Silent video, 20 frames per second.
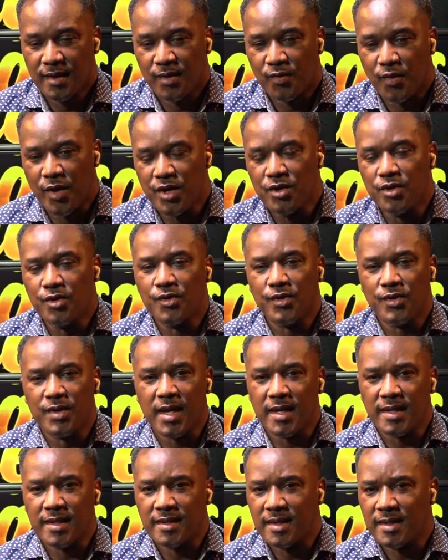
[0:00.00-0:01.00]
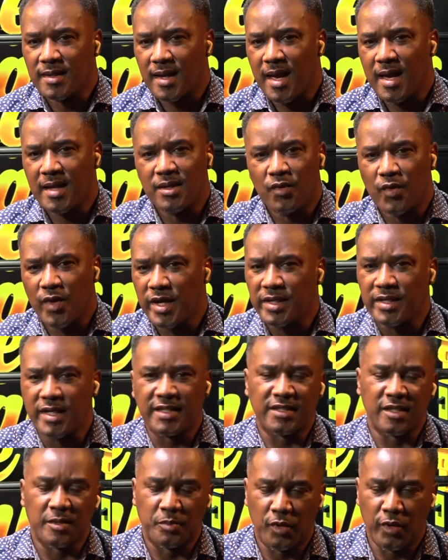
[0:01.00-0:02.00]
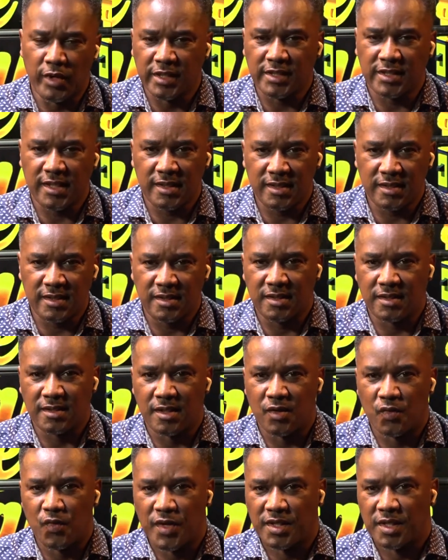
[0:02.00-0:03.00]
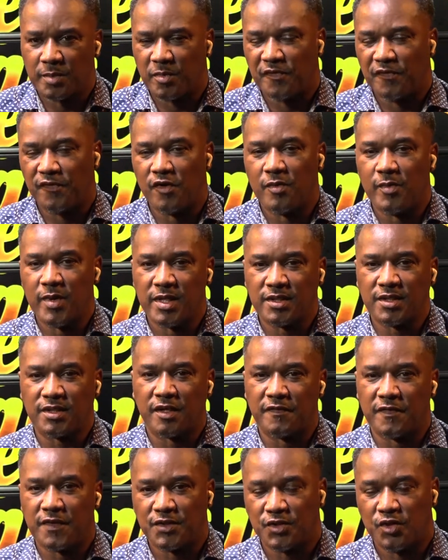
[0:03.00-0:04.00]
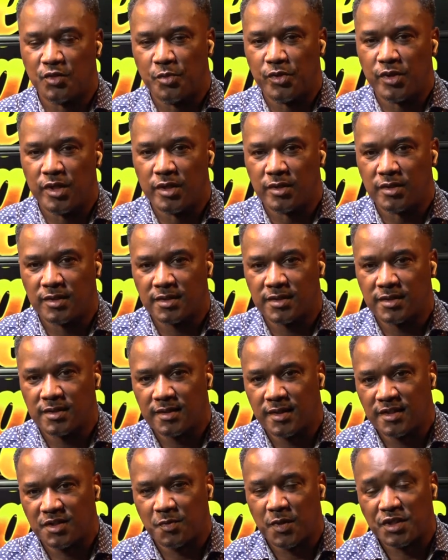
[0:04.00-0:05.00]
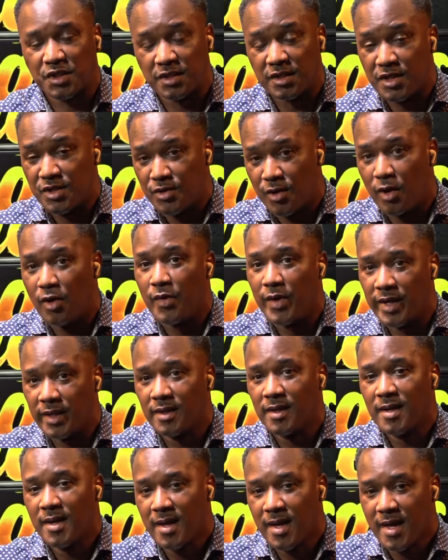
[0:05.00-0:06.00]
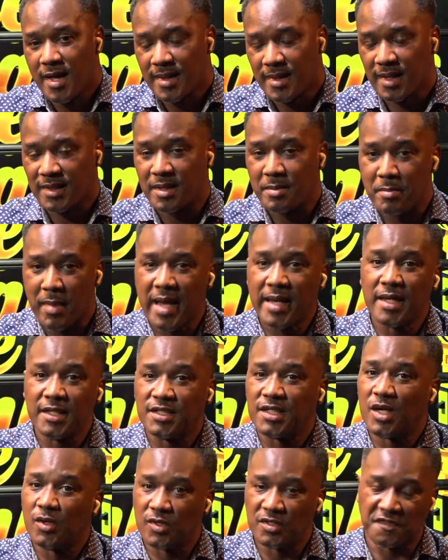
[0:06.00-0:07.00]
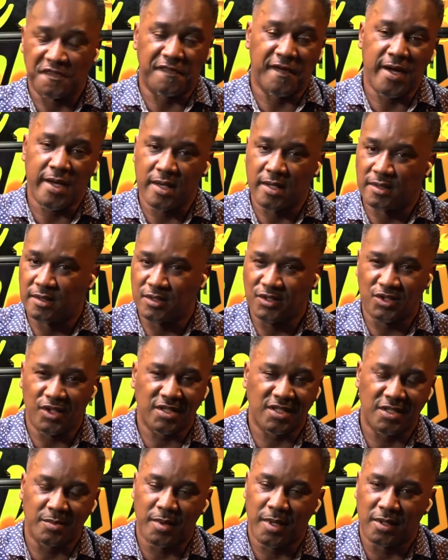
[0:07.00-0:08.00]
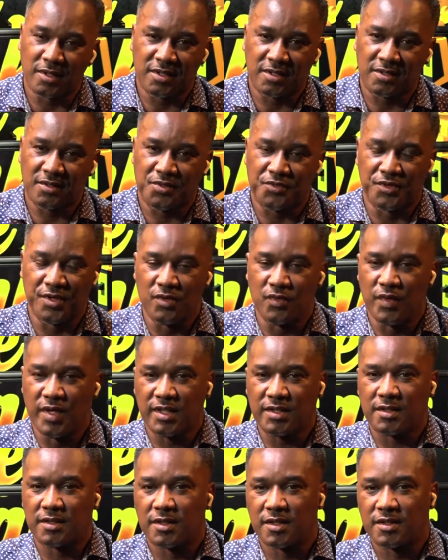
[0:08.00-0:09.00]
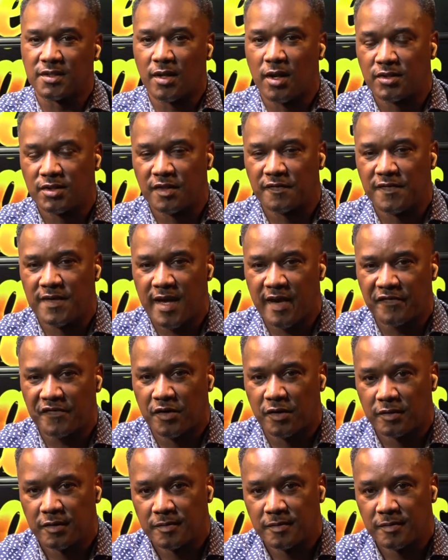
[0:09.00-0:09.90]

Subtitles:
Were you in any way disappointed, you know, with the performance of the Super Eagles, especially knowing that the manager was fired just about 3 weeks at the start of the